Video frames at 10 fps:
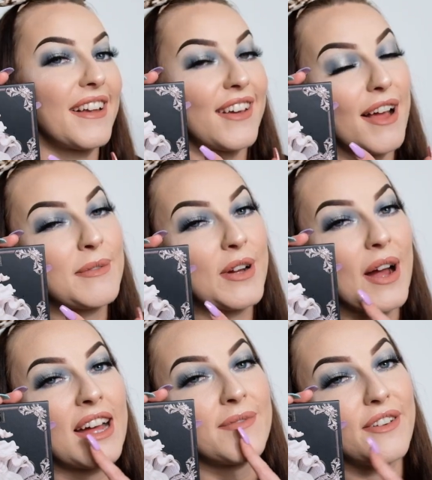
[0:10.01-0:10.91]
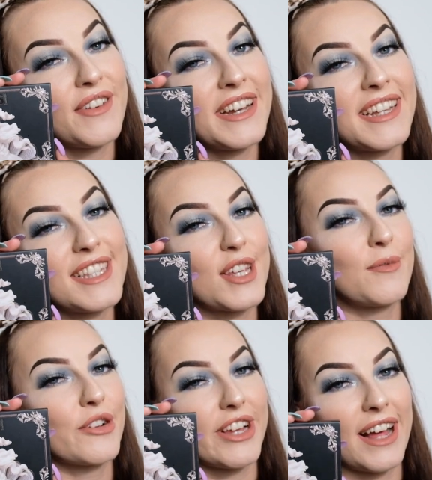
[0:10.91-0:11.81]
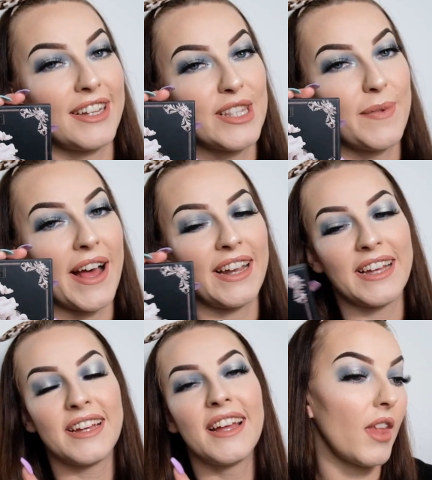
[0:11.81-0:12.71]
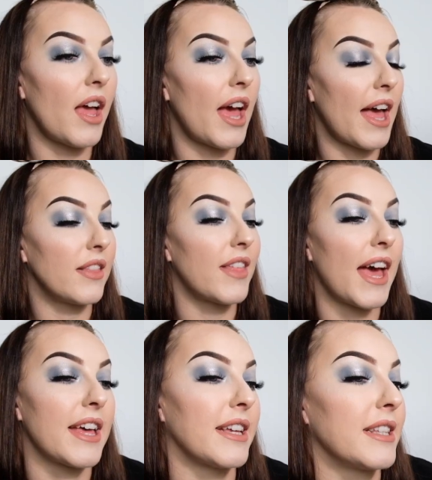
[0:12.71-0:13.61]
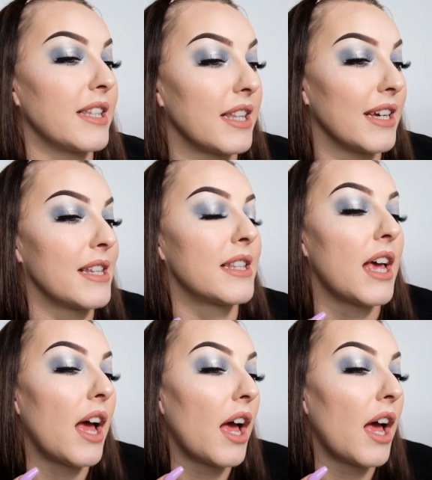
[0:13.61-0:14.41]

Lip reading: Lime Crime Venus Immortalis palette, and that is this